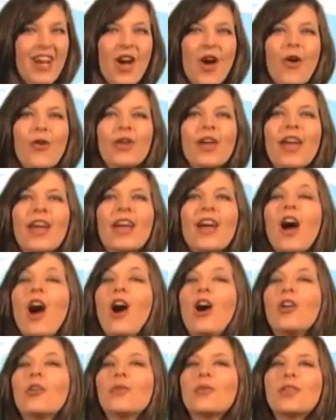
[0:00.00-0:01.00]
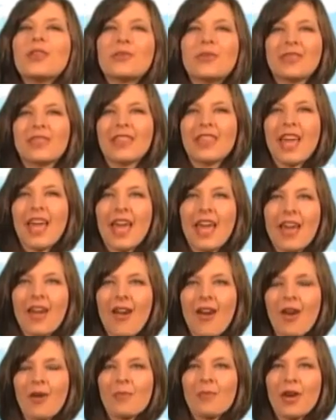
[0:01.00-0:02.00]
Okay, onward with the
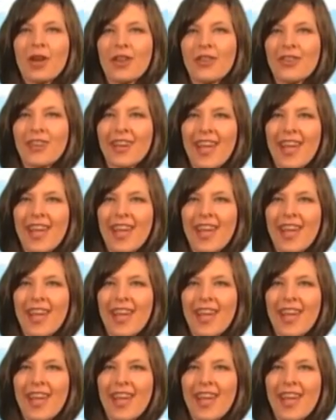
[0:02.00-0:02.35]
AR preterite